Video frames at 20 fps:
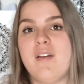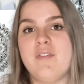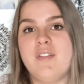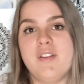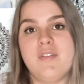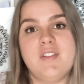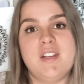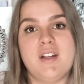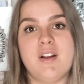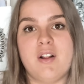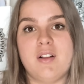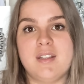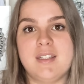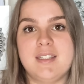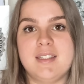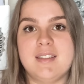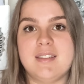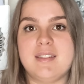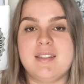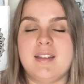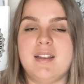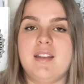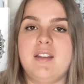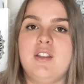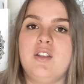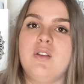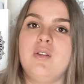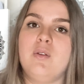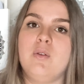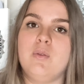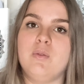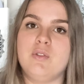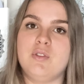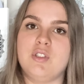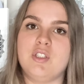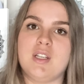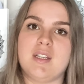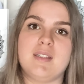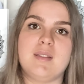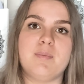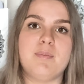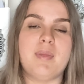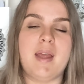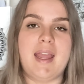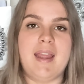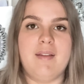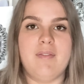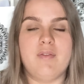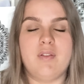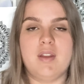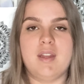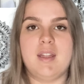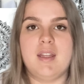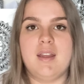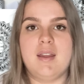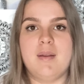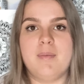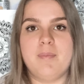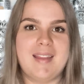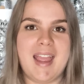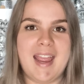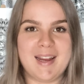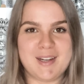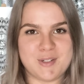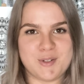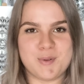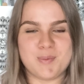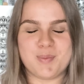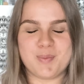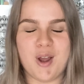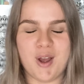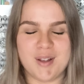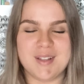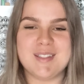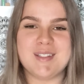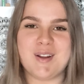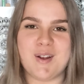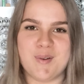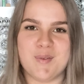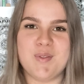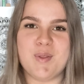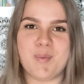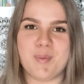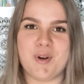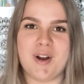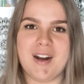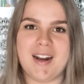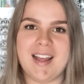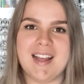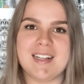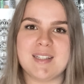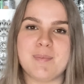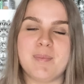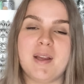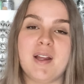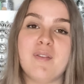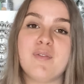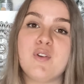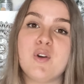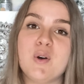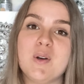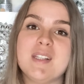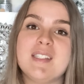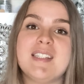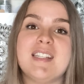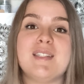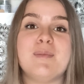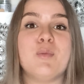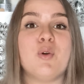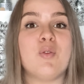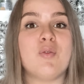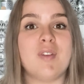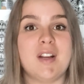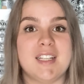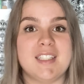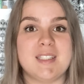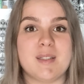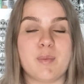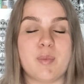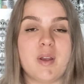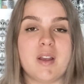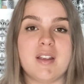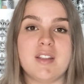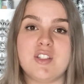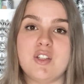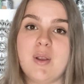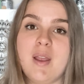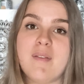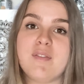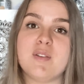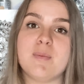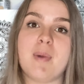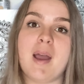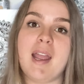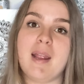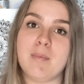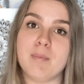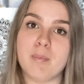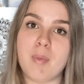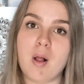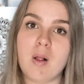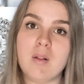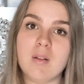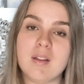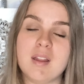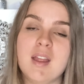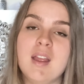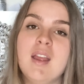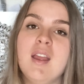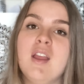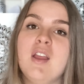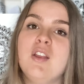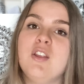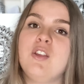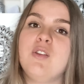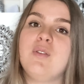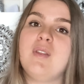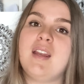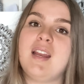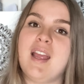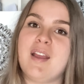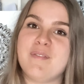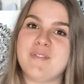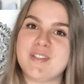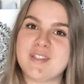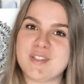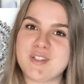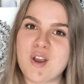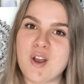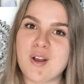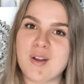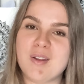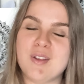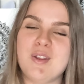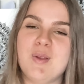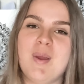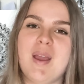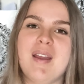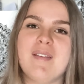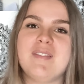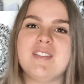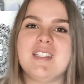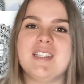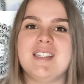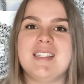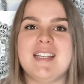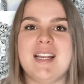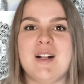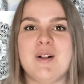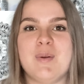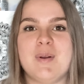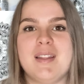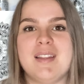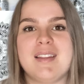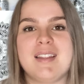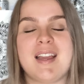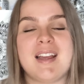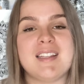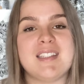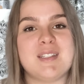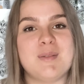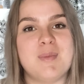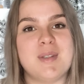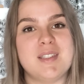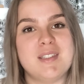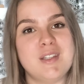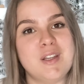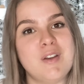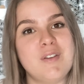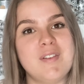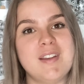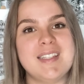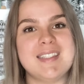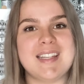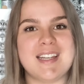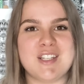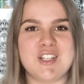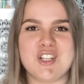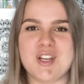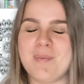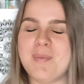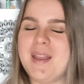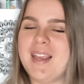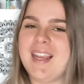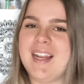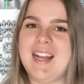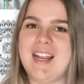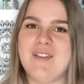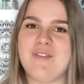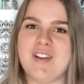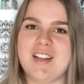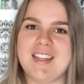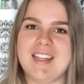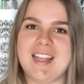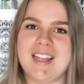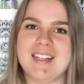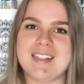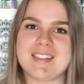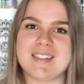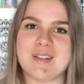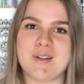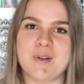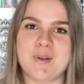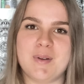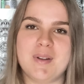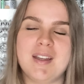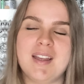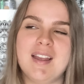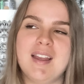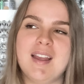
$50 you just pay for the actual cost of the product. But of course there's more risk because you have to buy in bulk, you then have stock, you have to deal with customer service and shipping and everything, so